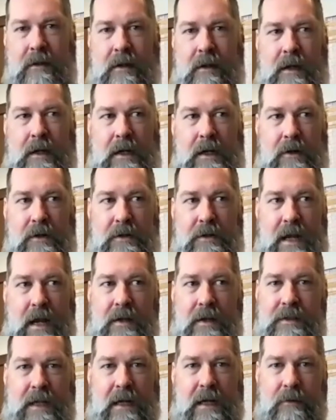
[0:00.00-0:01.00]
He goes, they all
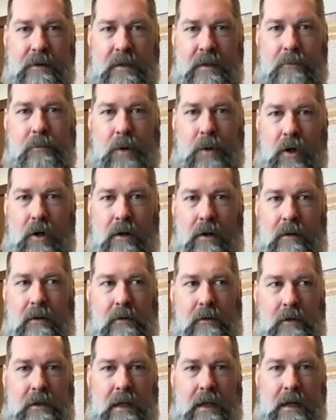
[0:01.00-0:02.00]
said it was a bird, looked